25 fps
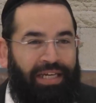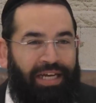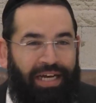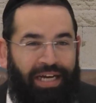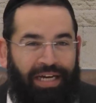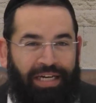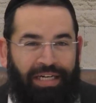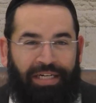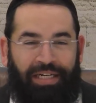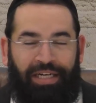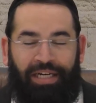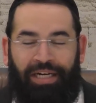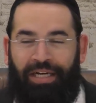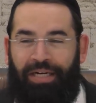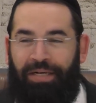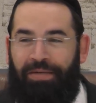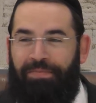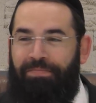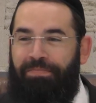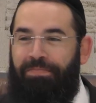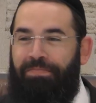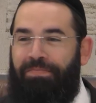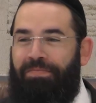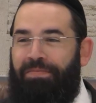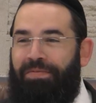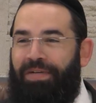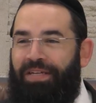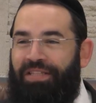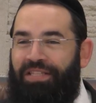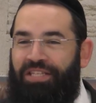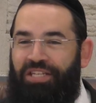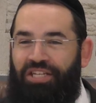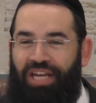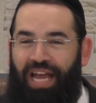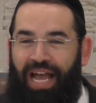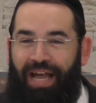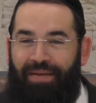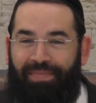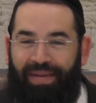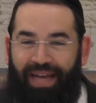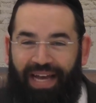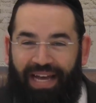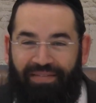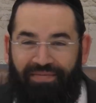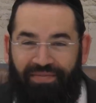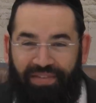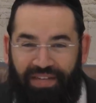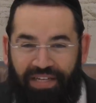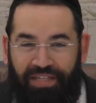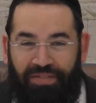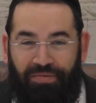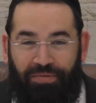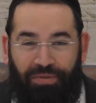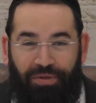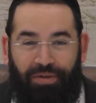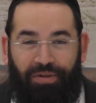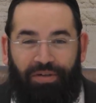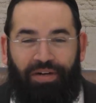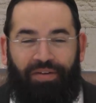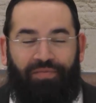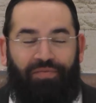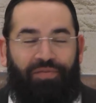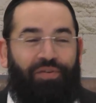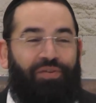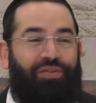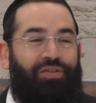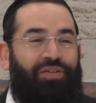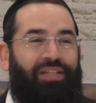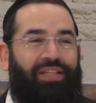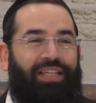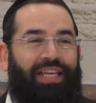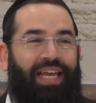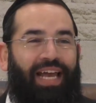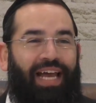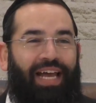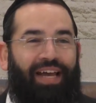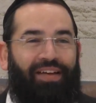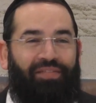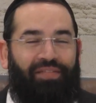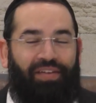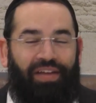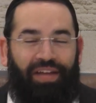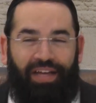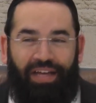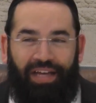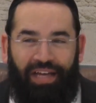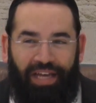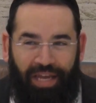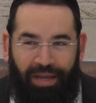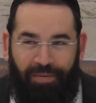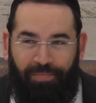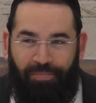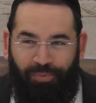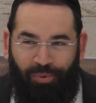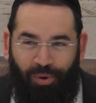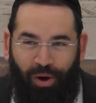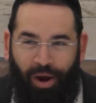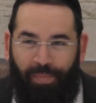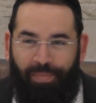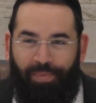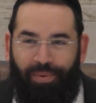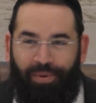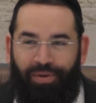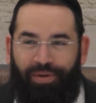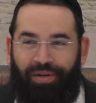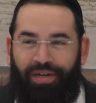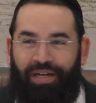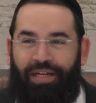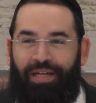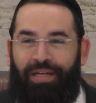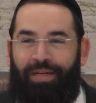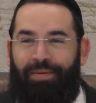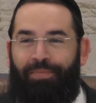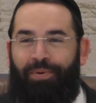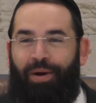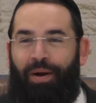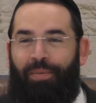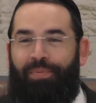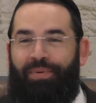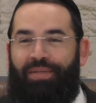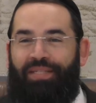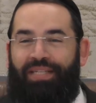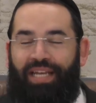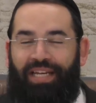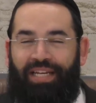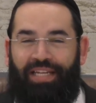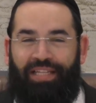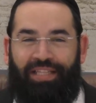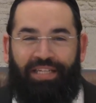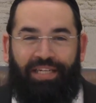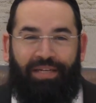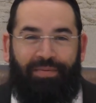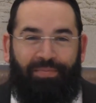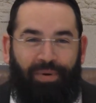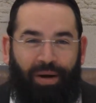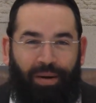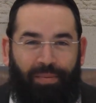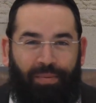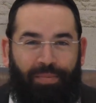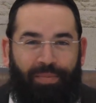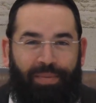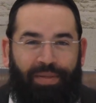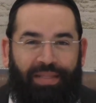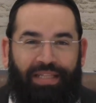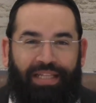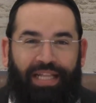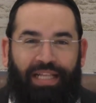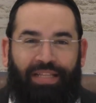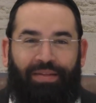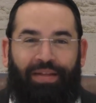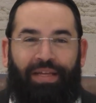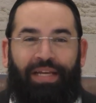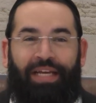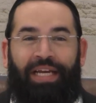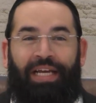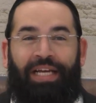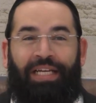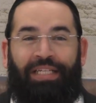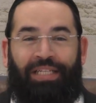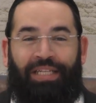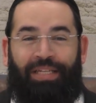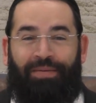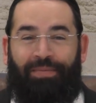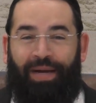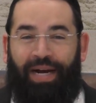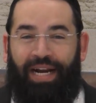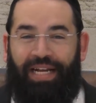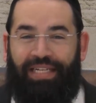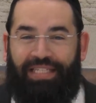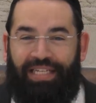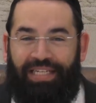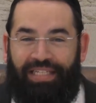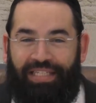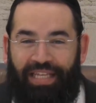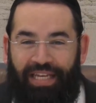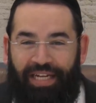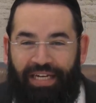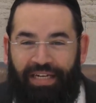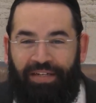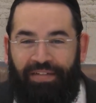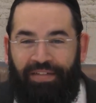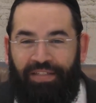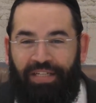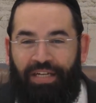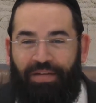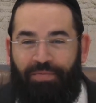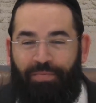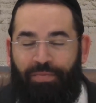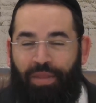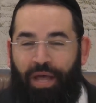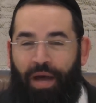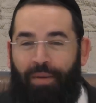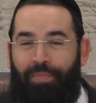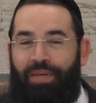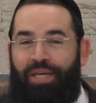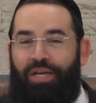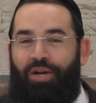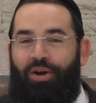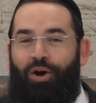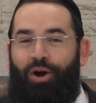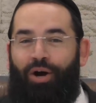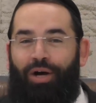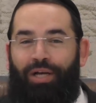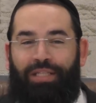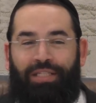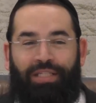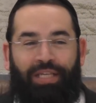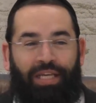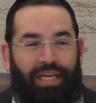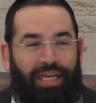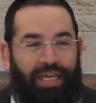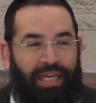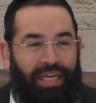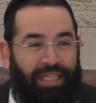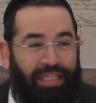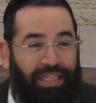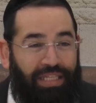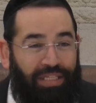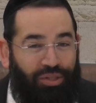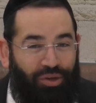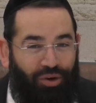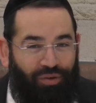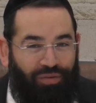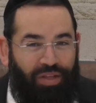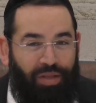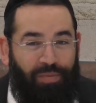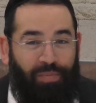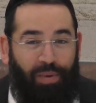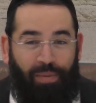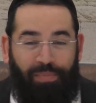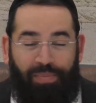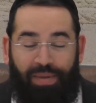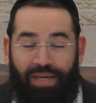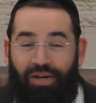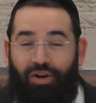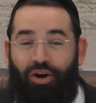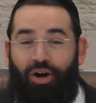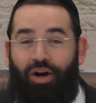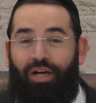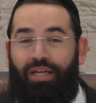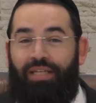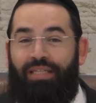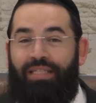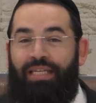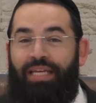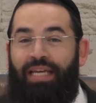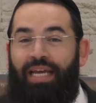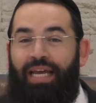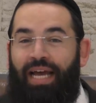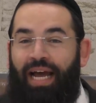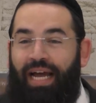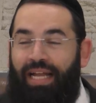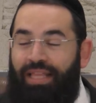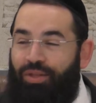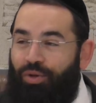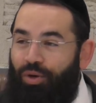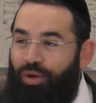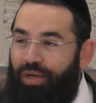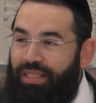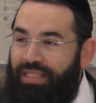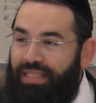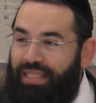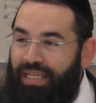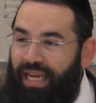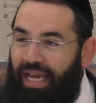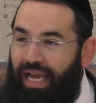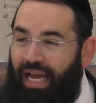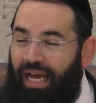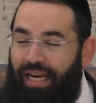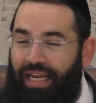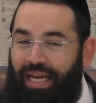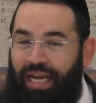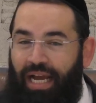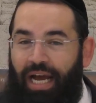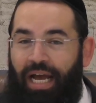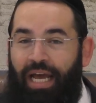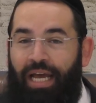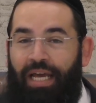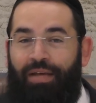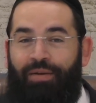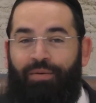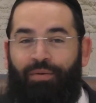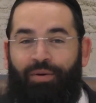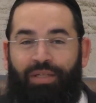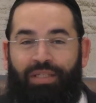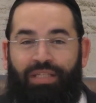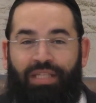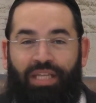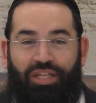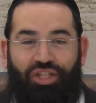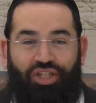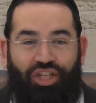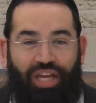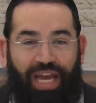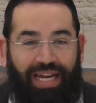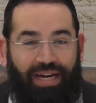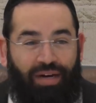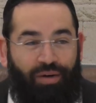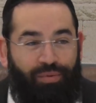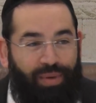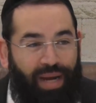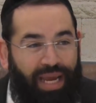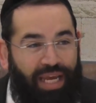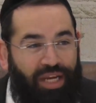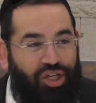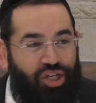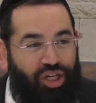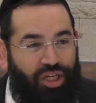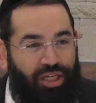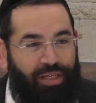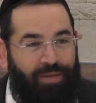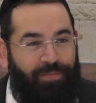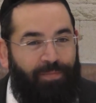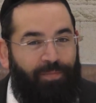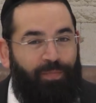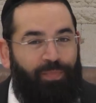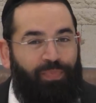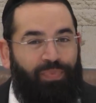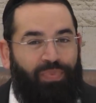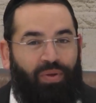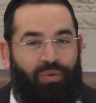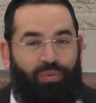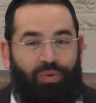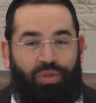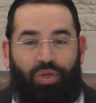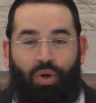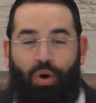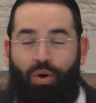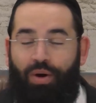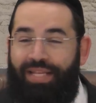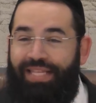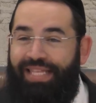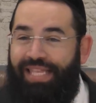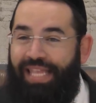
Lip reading: Tisha B'Av, because we don't unfortunately have a proper Sanhedrin, a proper bedin. So the Gemara says there, not because he deserved it, but because Hador Tzricha L'Kach, it was the generation was going